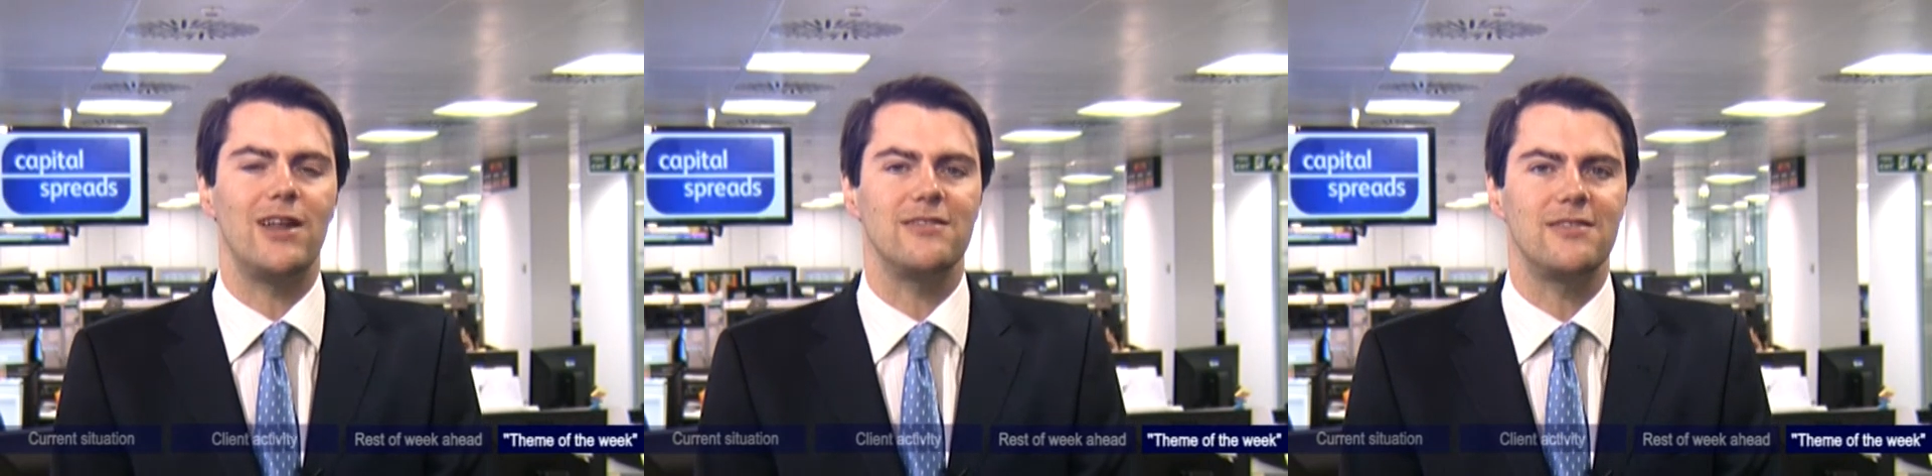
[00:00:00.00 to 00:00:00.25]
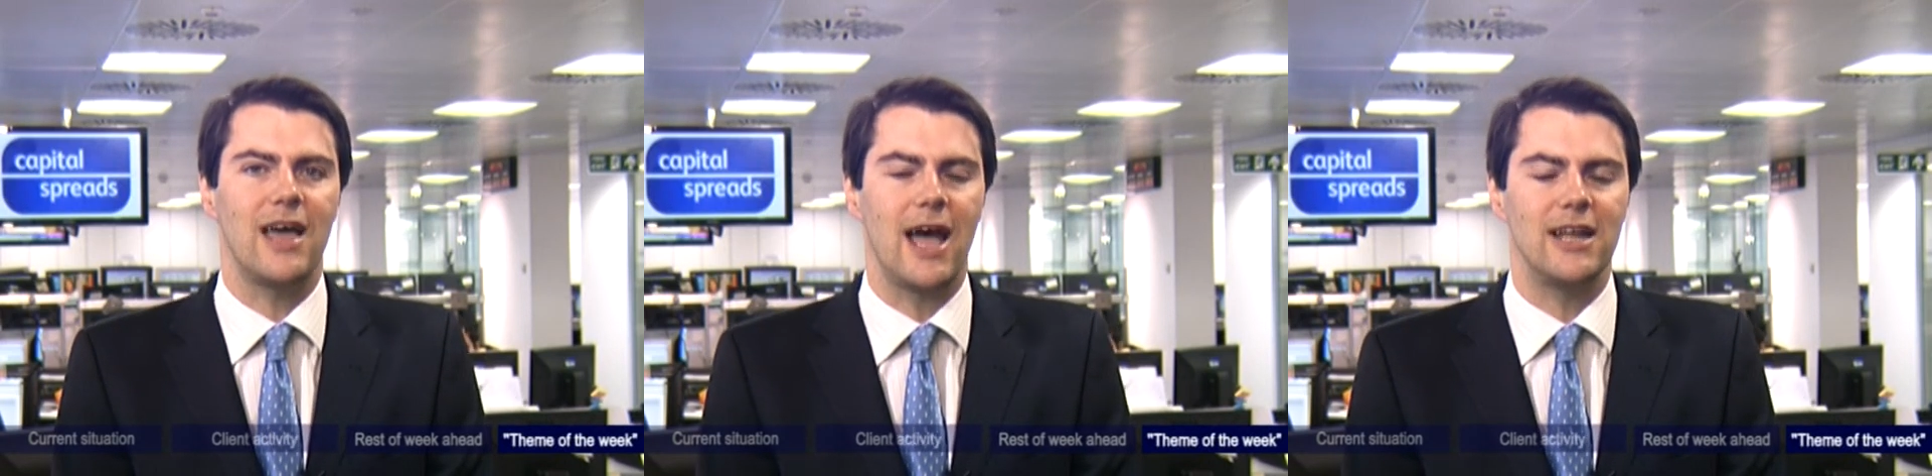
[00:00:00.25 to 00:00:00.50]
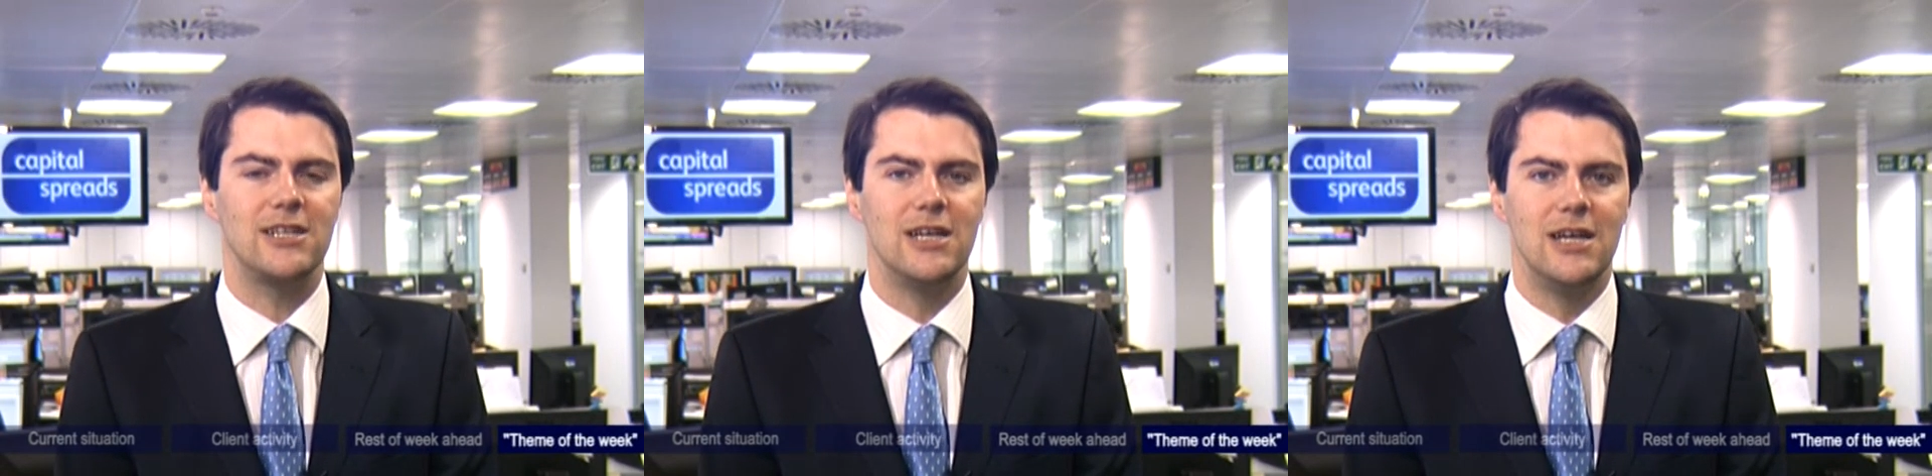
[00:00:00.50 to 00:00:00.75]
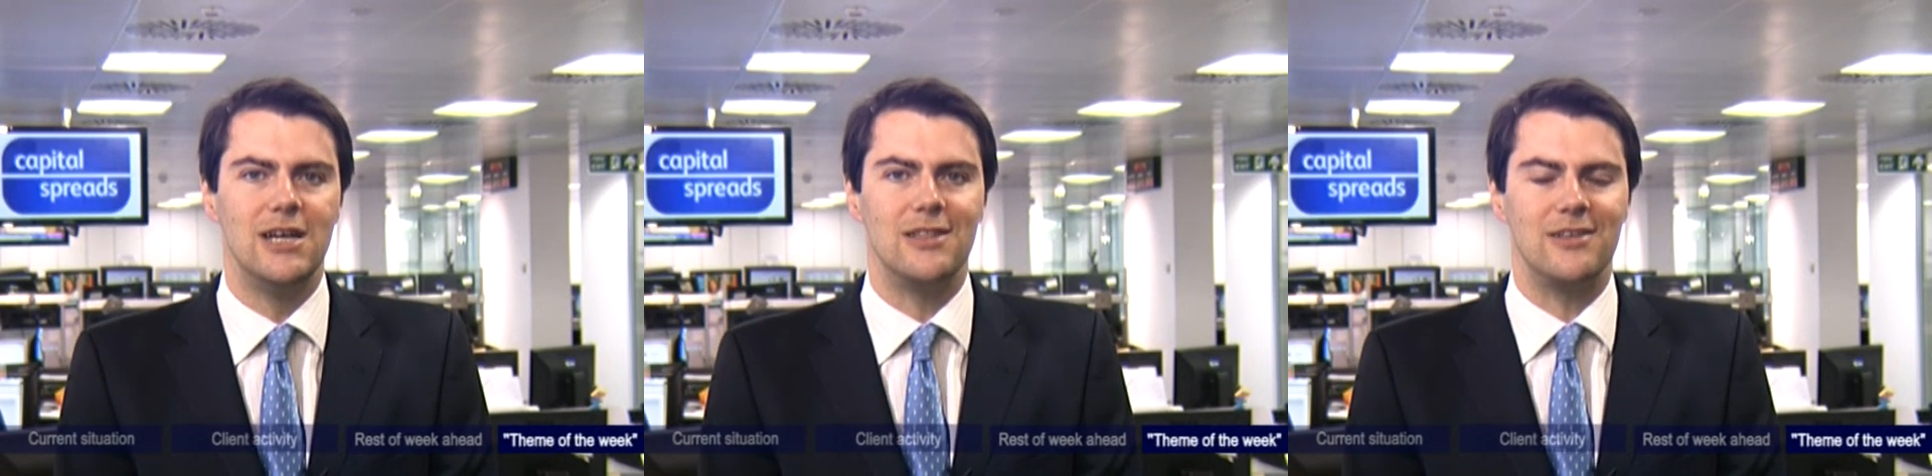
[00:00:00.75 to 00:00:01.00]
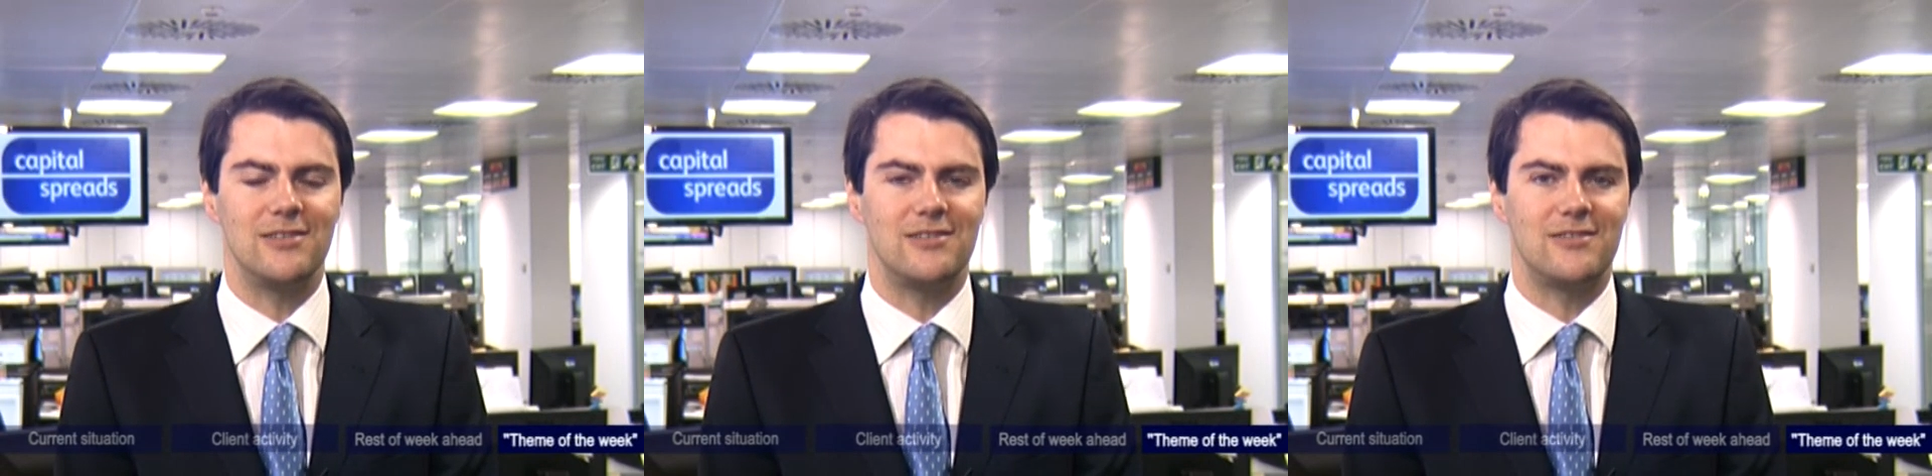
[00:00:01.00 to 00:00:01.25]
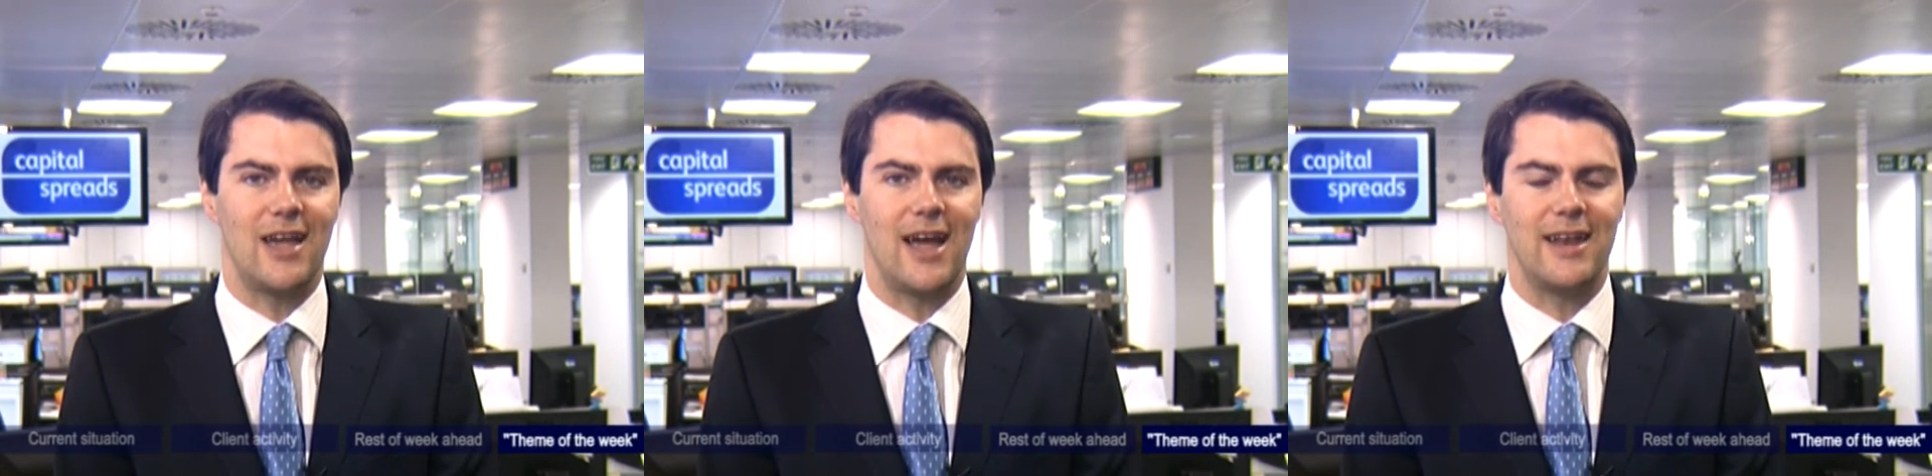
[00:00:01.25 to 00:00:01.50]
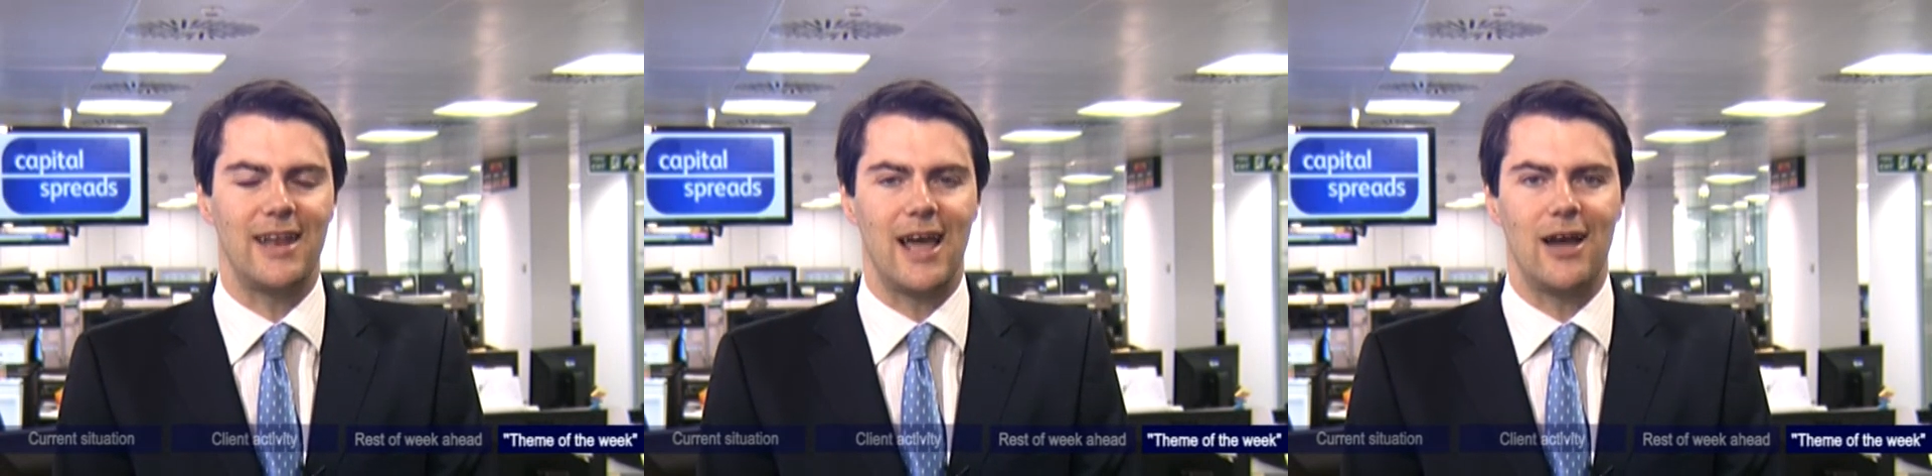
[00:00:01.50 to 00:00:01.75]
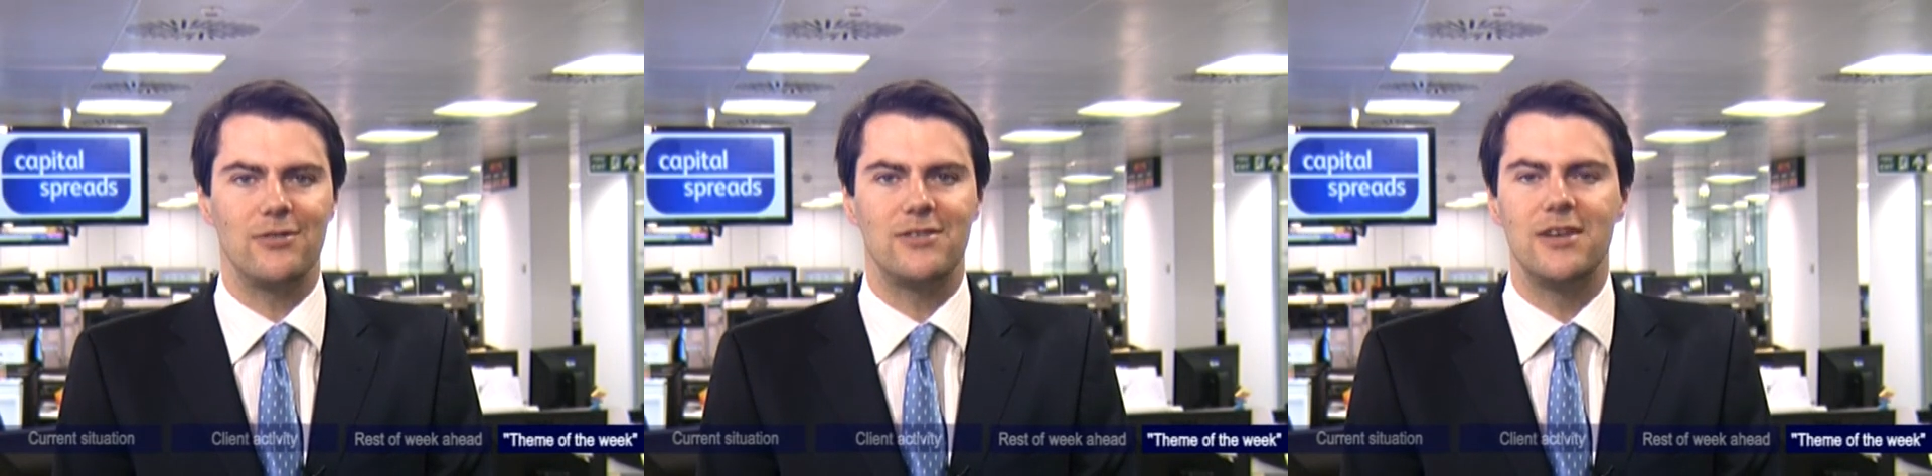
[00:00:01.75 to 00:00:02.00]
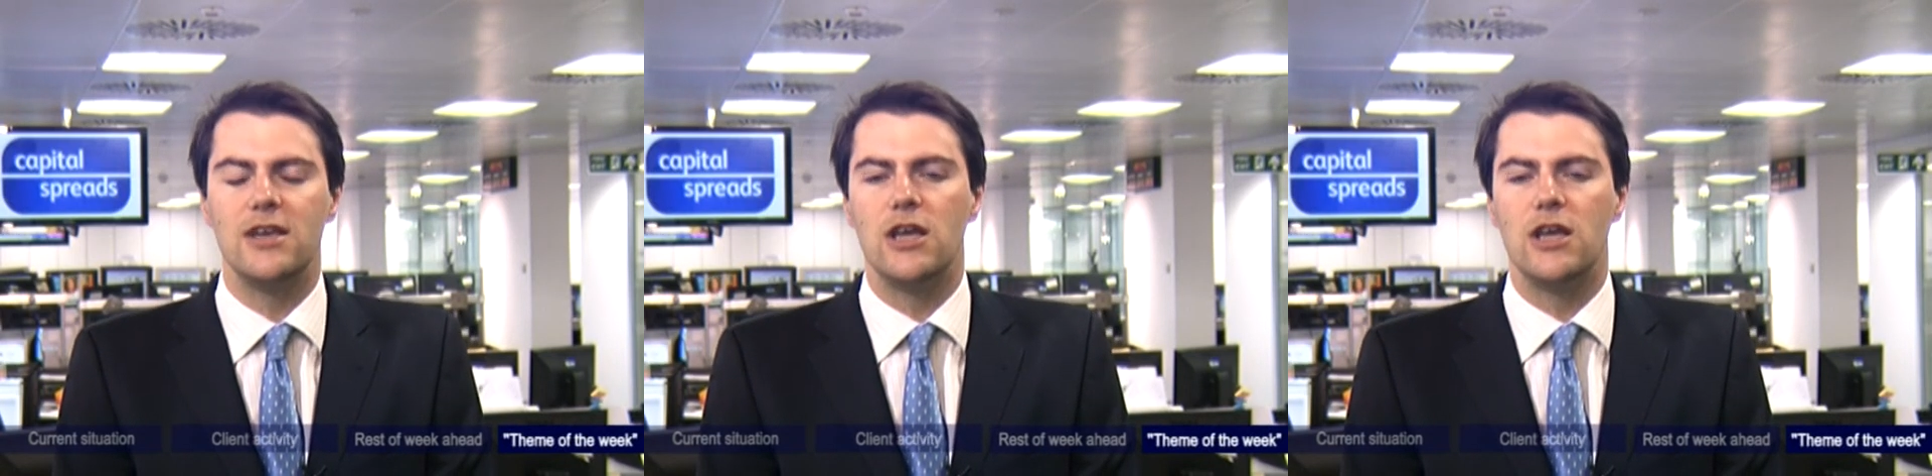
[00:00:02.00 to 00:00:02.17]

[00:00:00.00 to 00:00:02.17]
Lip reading: as that stand out.